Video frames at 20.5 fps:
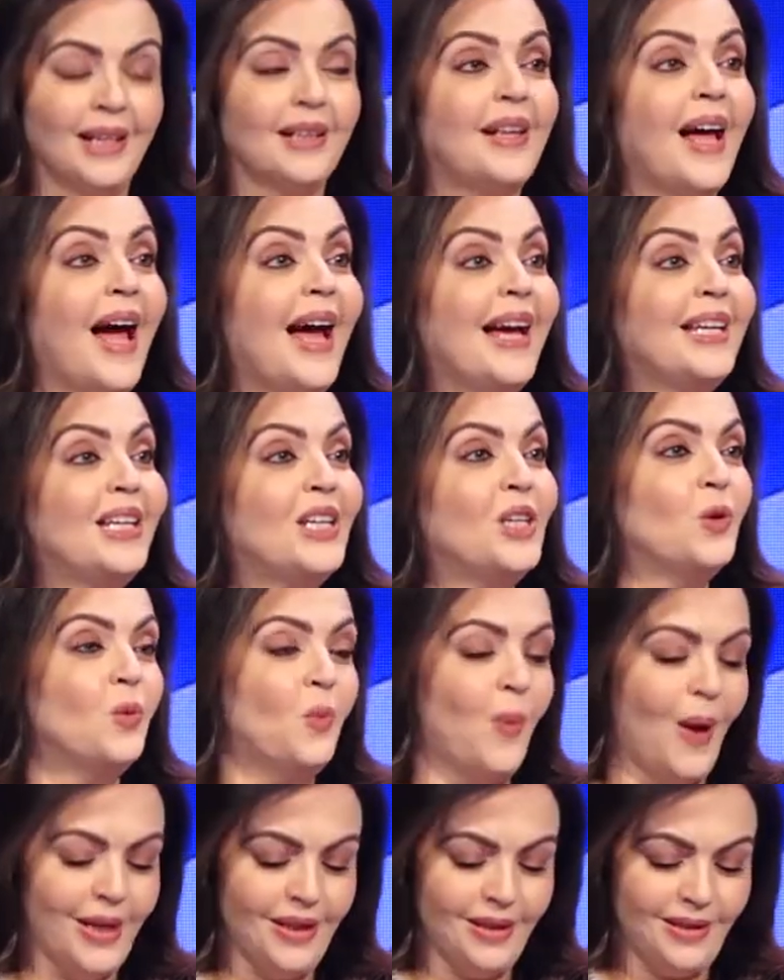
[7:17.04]
Thank you
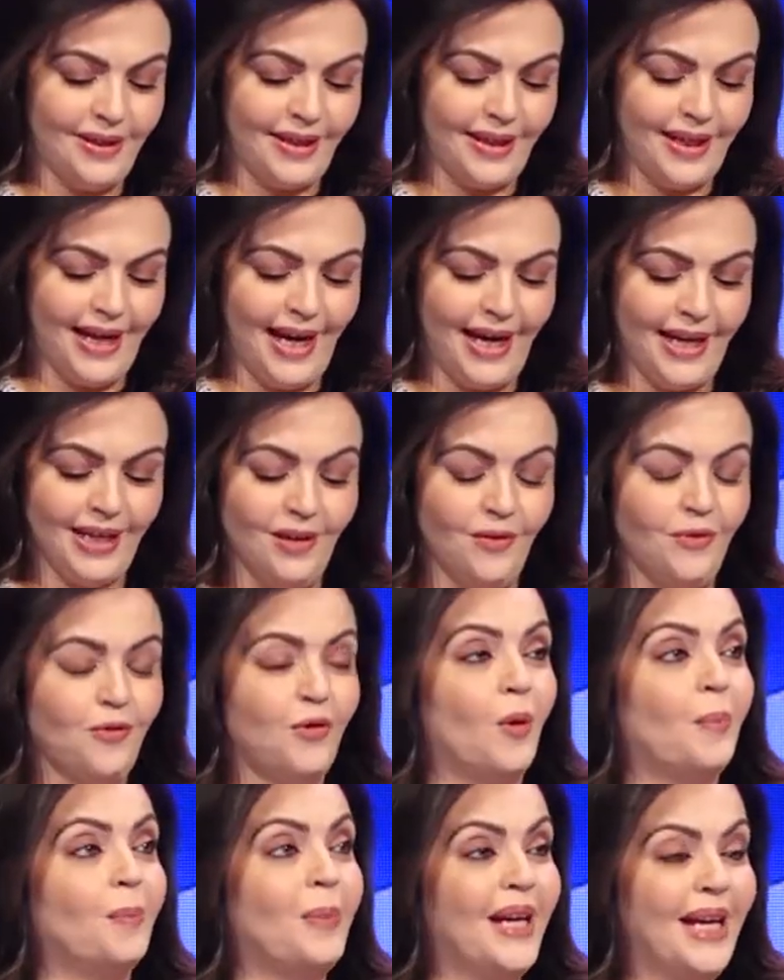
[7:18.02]
once again
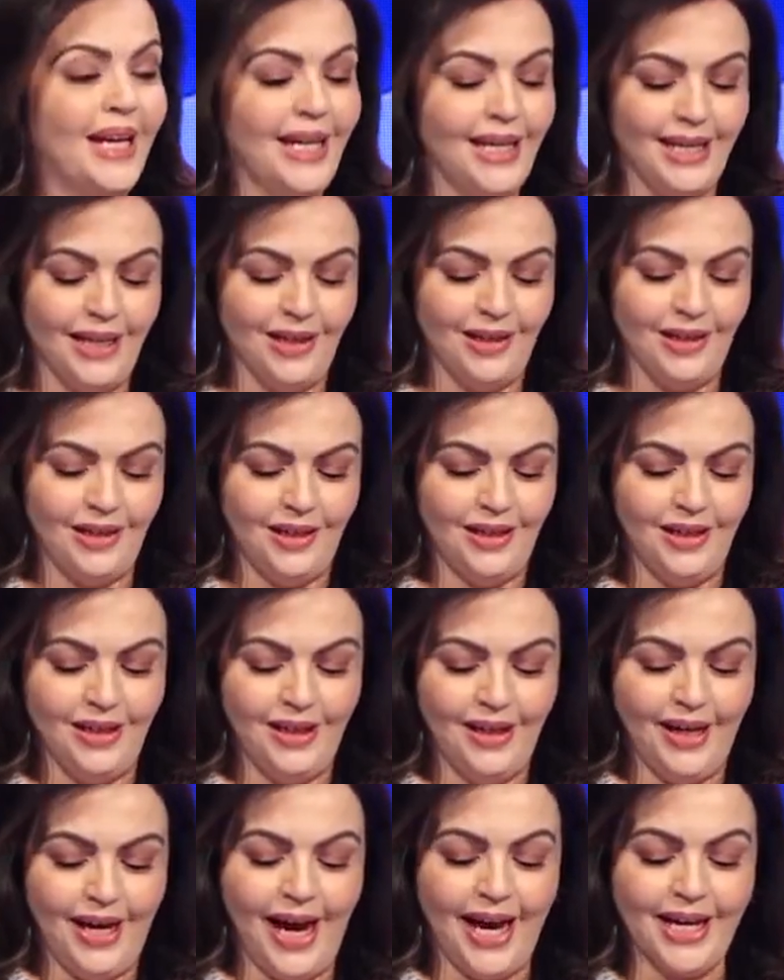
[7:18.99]
for being here
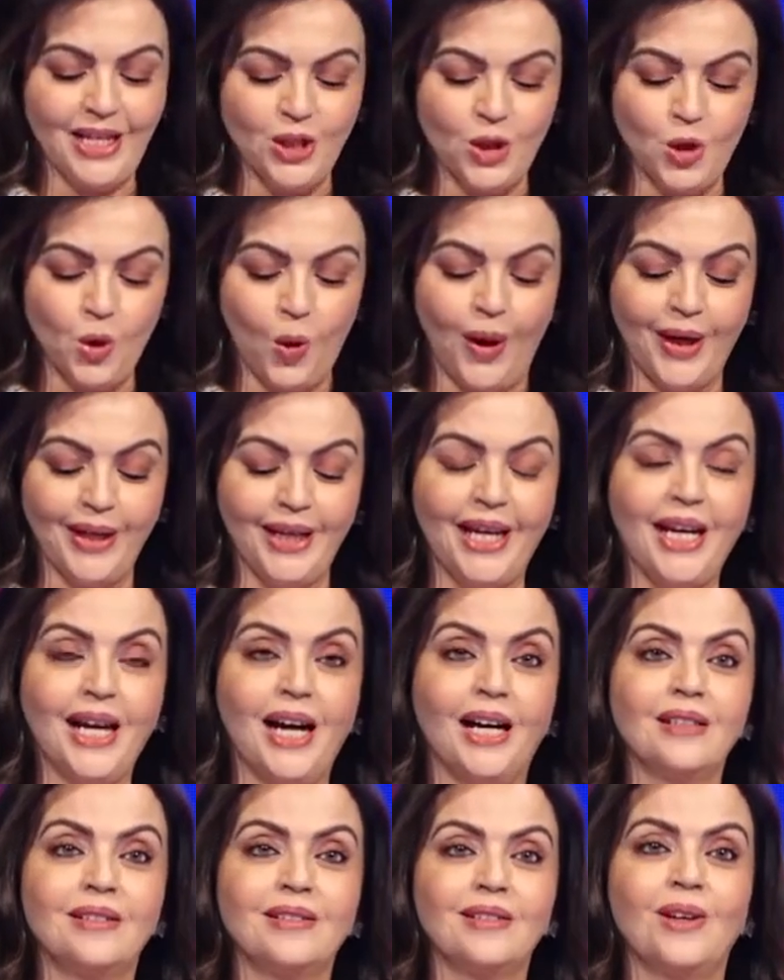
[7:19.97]
and joining
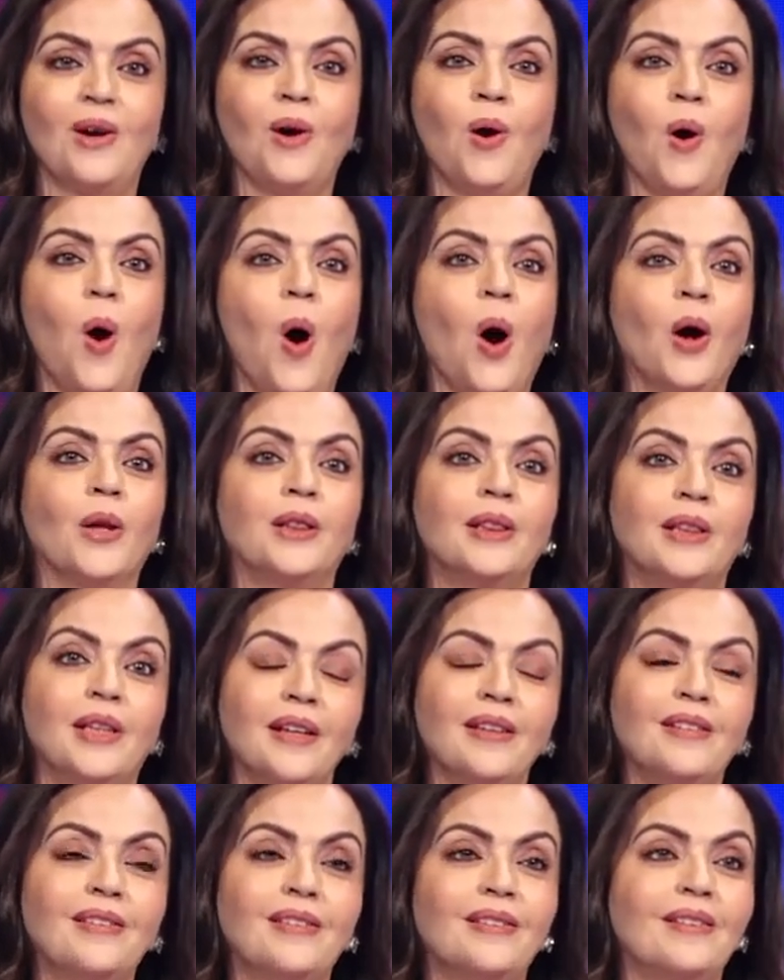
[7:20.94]
us on
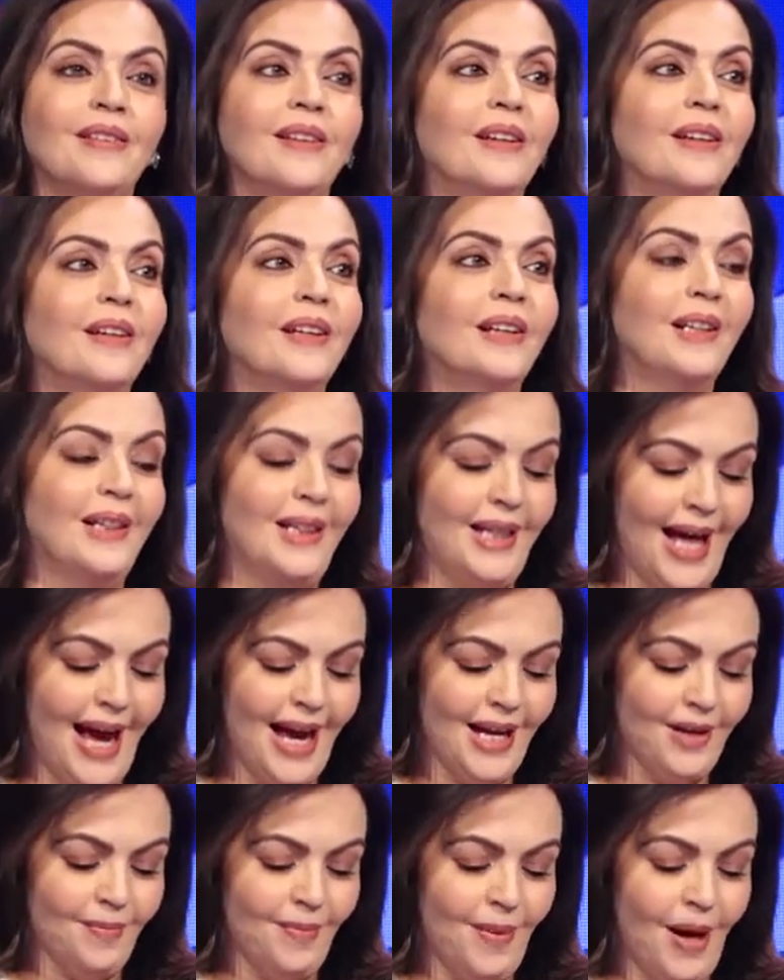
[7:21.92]
this
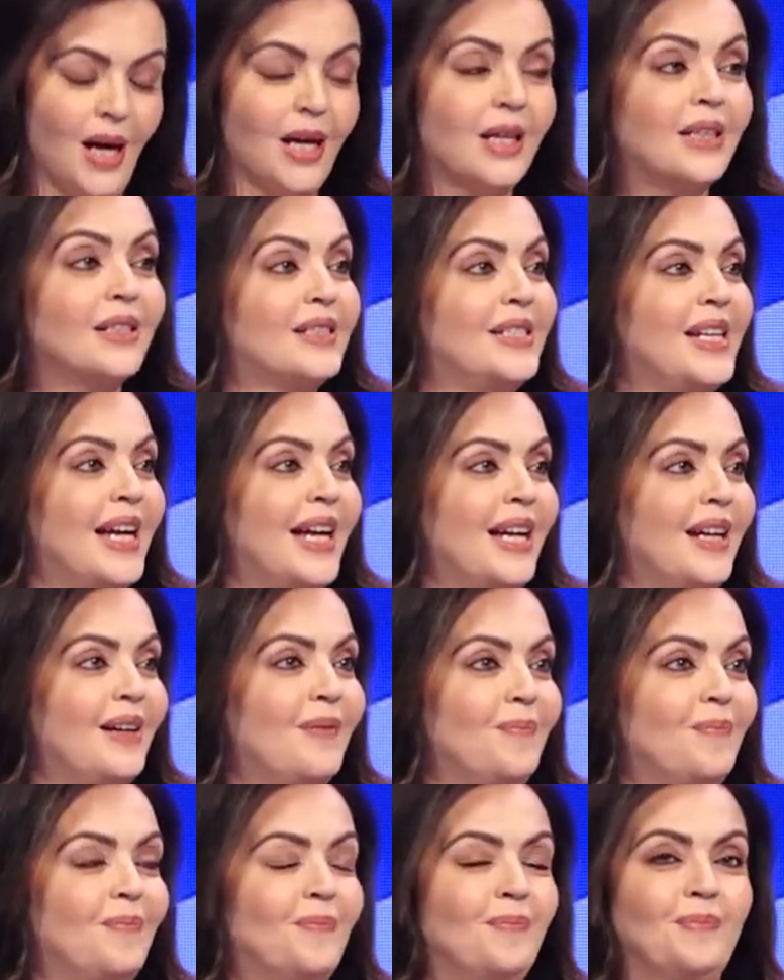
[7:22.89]
landmark day.
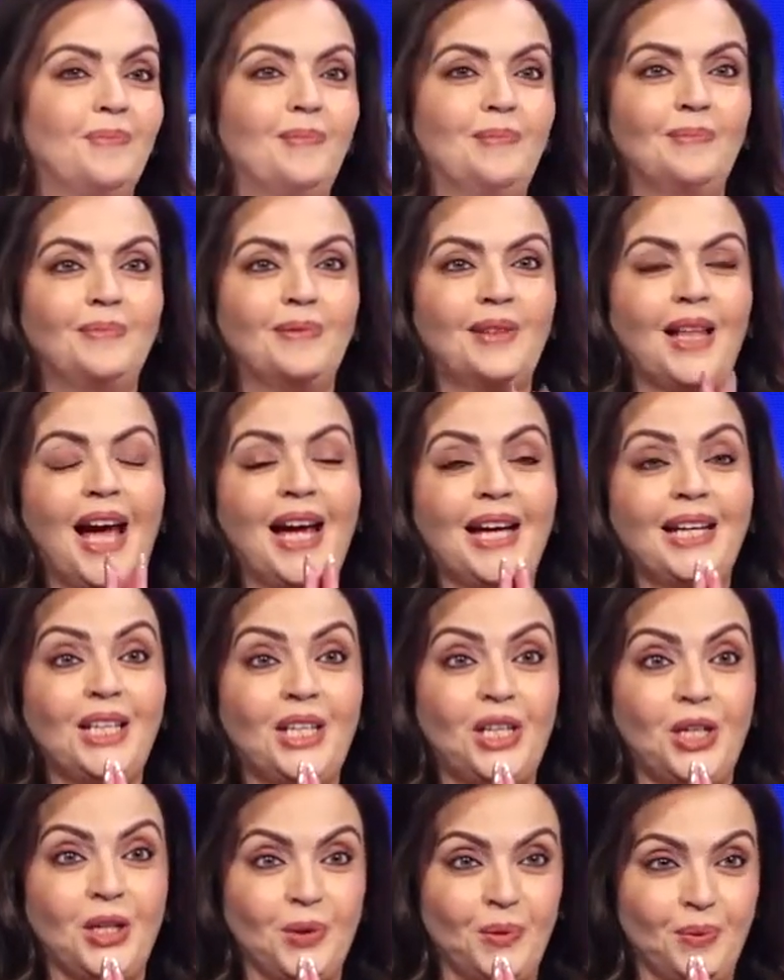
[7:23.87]

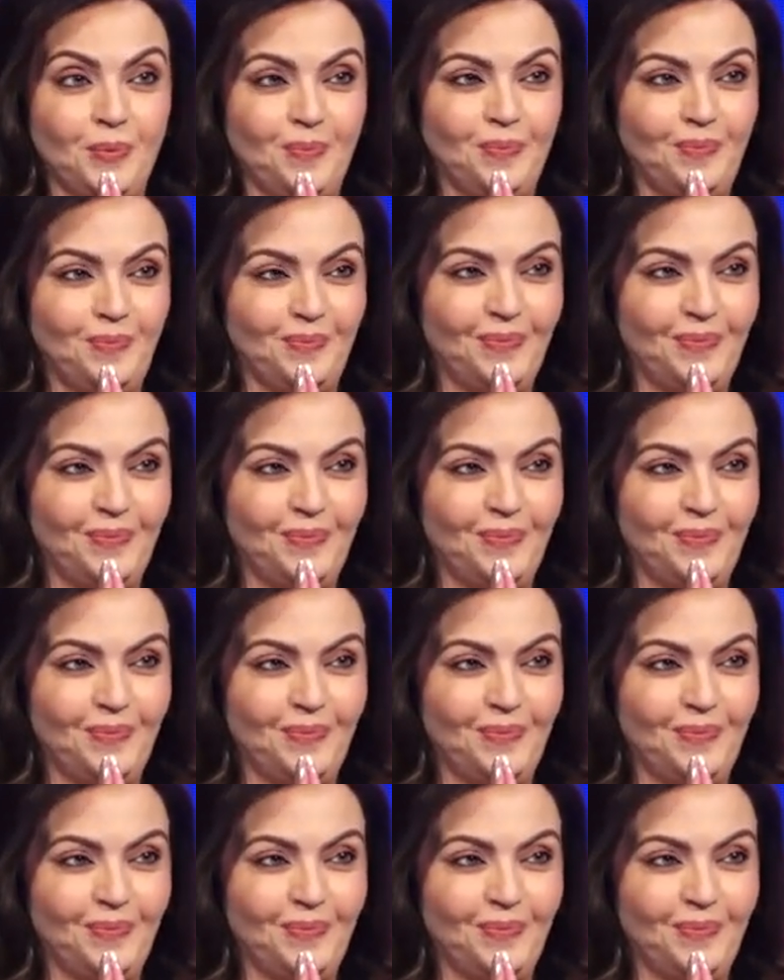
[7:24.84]
Thank you.